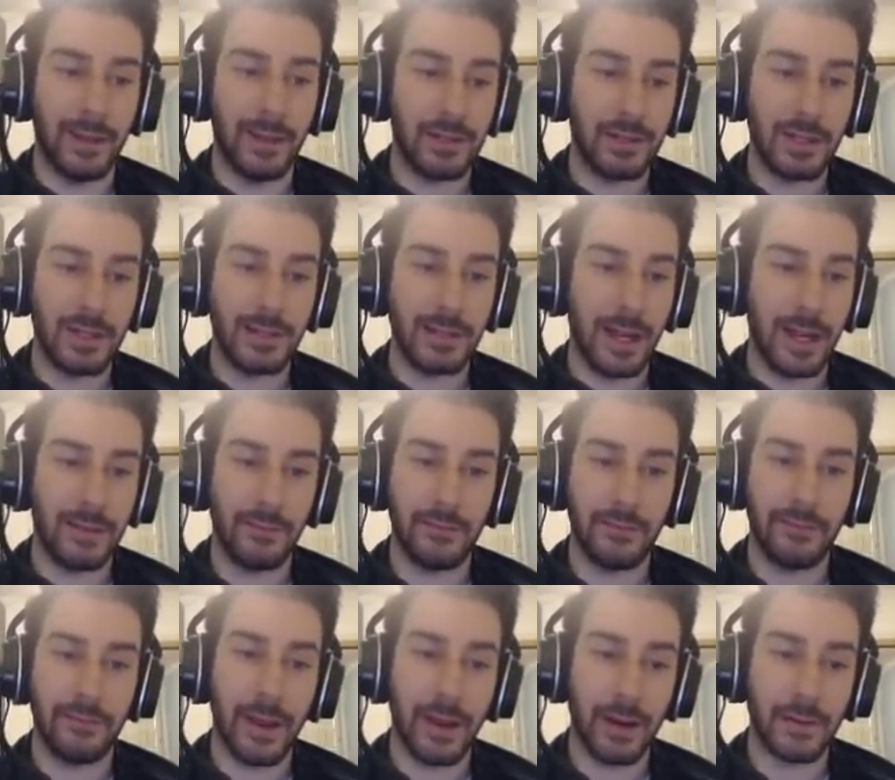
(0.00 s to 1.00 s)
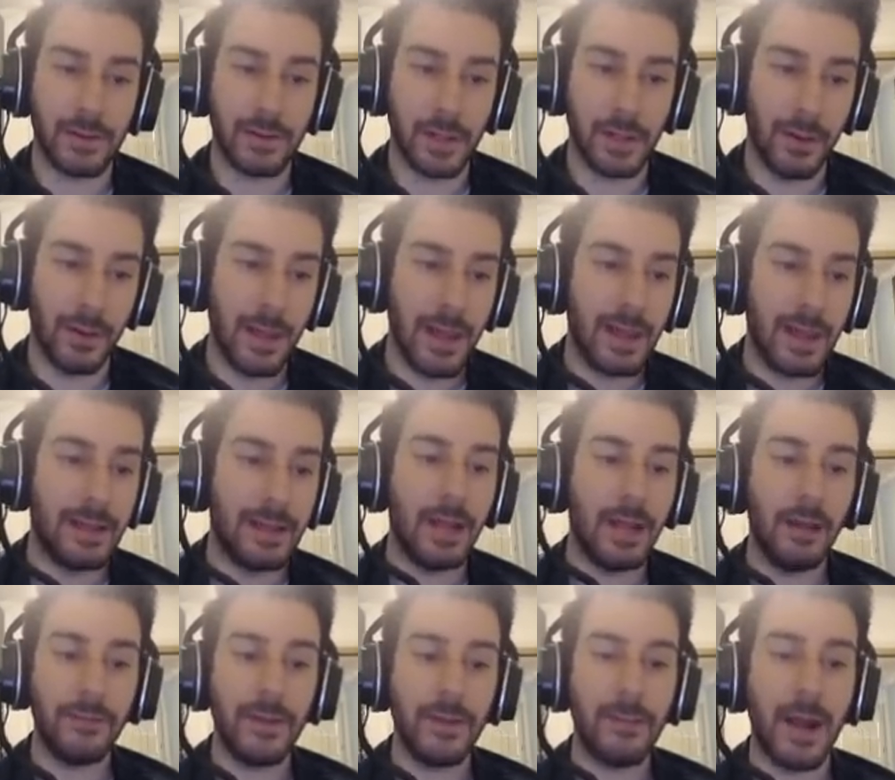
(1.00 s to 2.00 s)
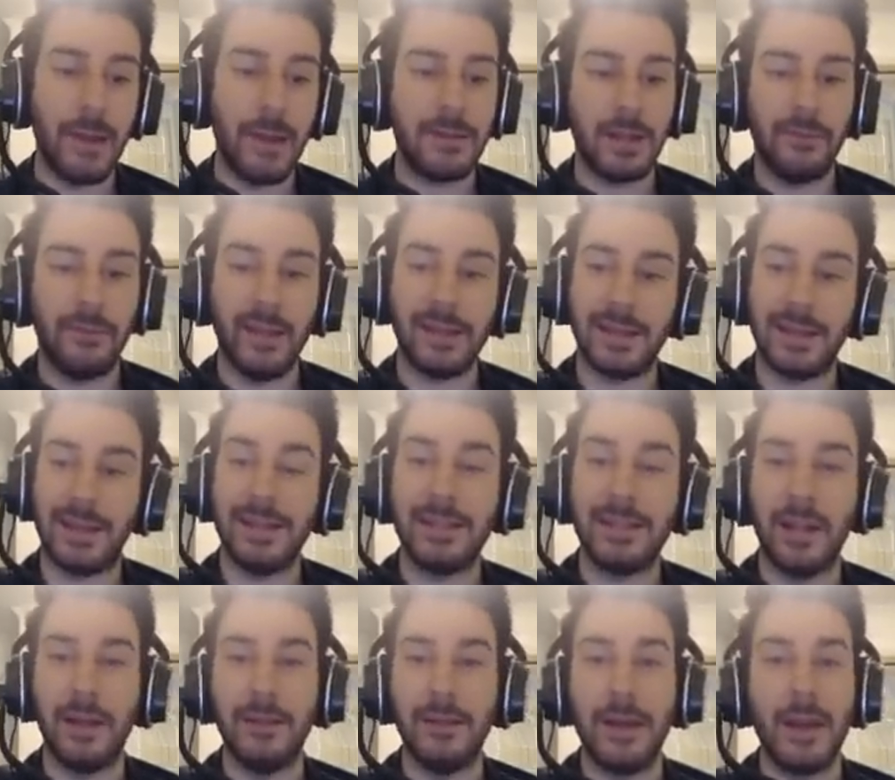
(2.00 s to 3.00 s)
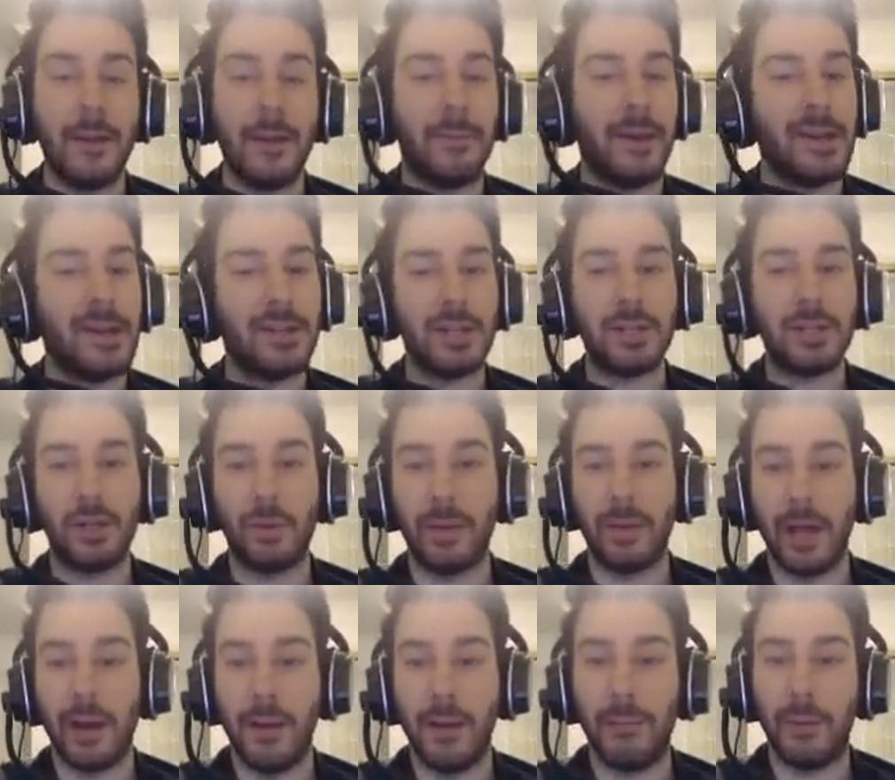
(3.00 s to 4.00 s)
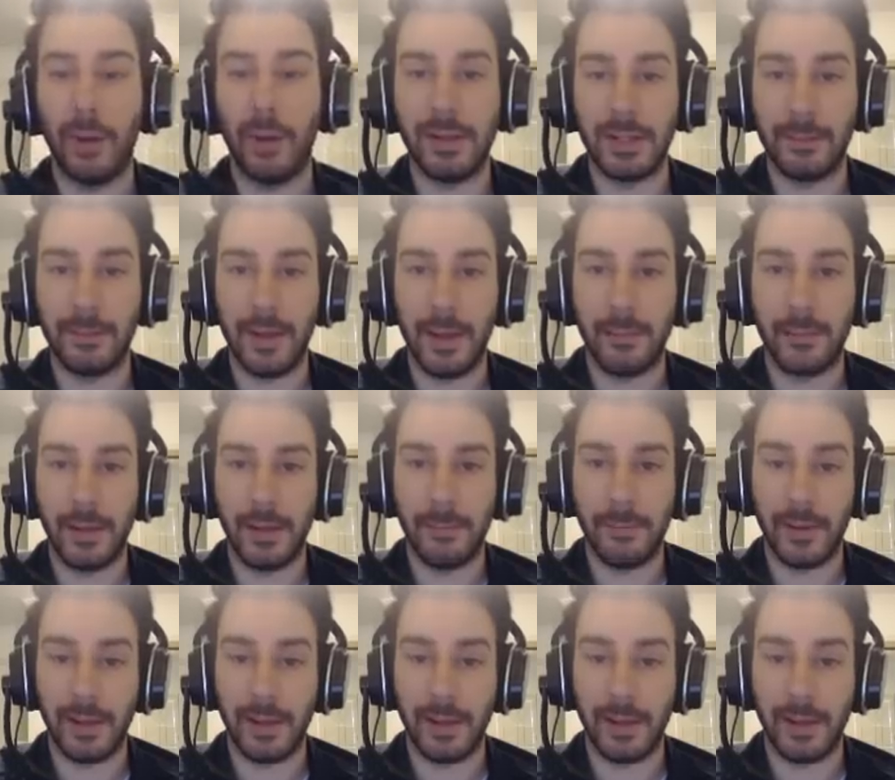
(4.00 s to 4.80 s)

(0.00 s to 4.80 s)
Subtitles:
That's just not even fair. So Delphi by himself, like I said, he's good, but he's just too reliant on poison in my opinion.